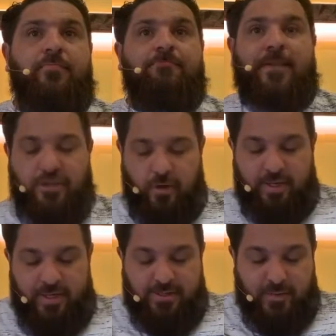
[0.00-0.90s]
That's all.
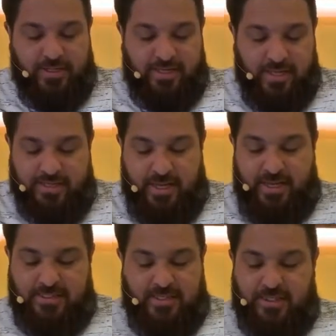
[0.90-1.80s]
That's what he says. He
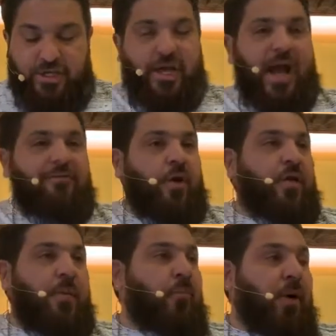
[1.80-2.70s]
says, "I have no
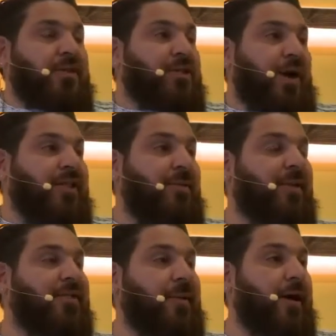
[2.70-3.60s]
other point to direct them in
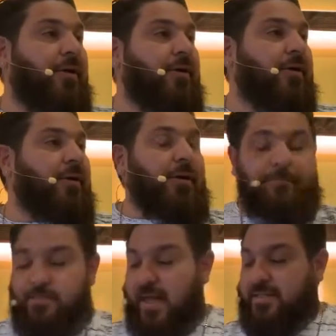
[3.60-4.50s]
this matter."
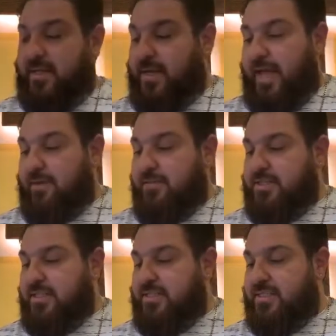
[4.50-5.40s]
That's it again, verse
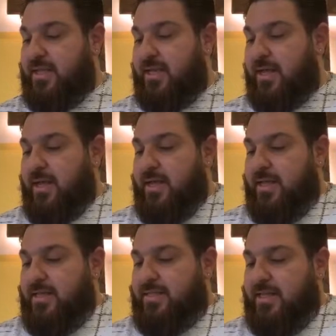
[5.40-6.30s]
16.
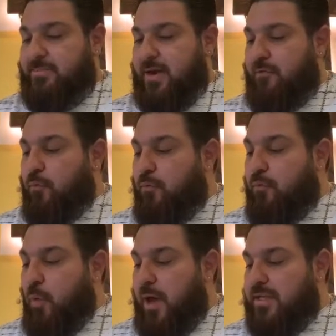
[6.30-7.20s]
He says, But if
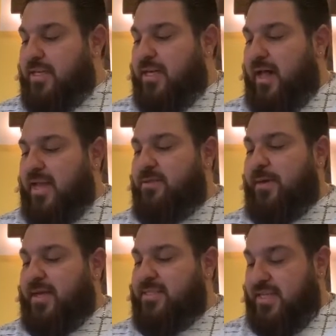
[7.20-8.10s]
one is inclined to be
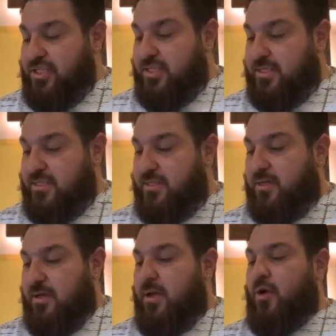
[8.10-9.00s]
contentious,
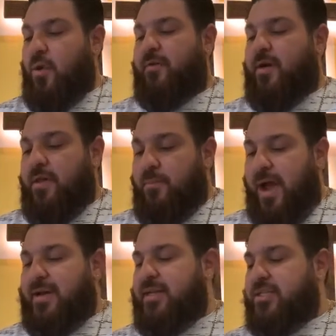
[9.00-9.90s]
we have no other
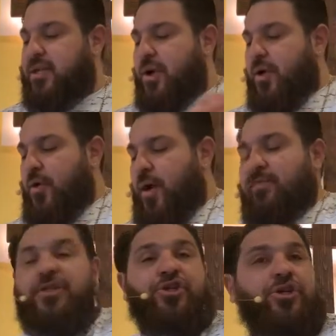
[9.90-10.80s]
practice, nor have
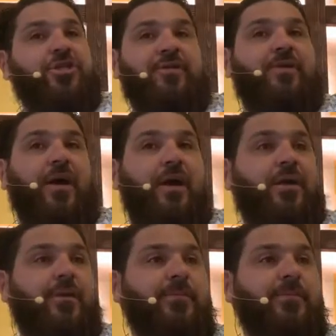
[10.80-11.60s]
the churches of God.